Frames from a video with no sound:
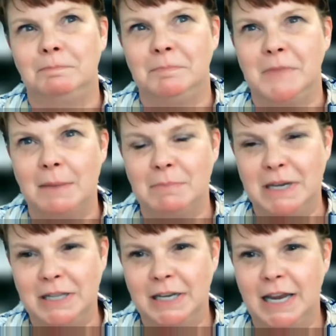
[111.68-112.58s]
That
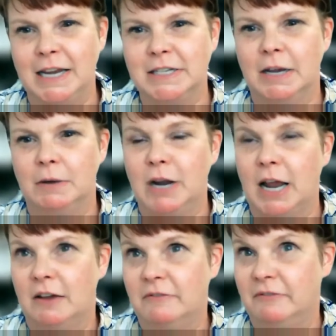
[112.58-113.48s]
being the case, I would
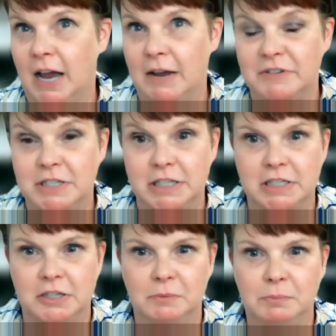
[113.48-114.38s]
have 5,
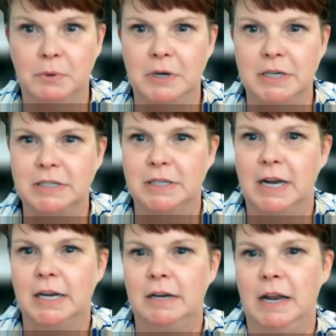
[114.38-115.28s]
6 little boys in
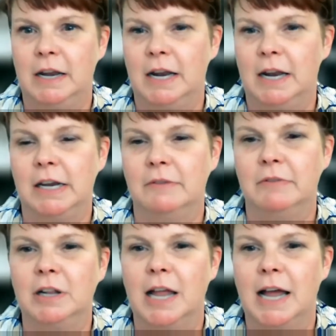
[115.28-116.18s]
any
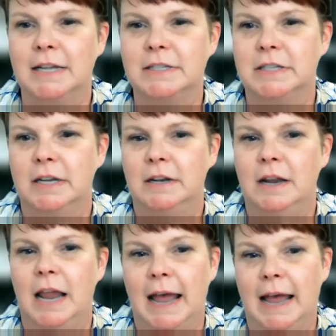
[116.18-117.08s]
given class that
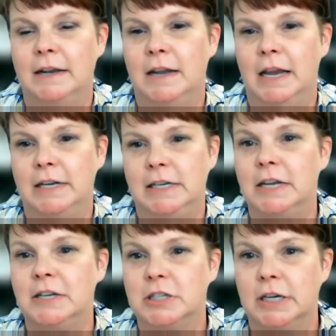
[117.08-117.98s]
had
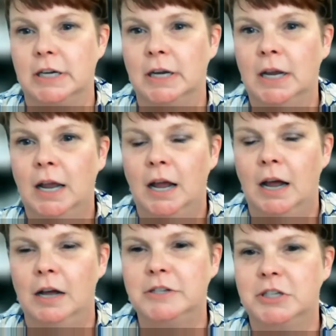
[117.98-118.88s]
ADHD.
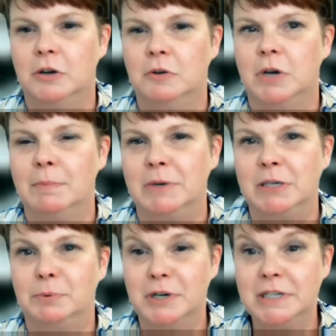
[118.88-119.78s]
So coming
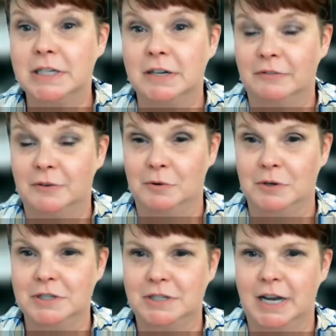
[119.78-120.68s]
to prison, of
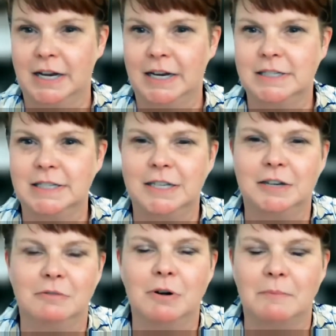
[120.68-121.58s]
course, I get to see the
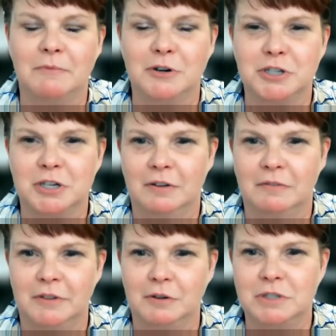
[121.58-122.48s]
grown-up version of
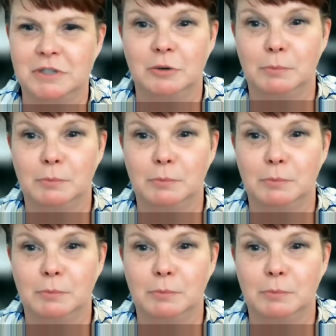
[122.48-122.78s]
those little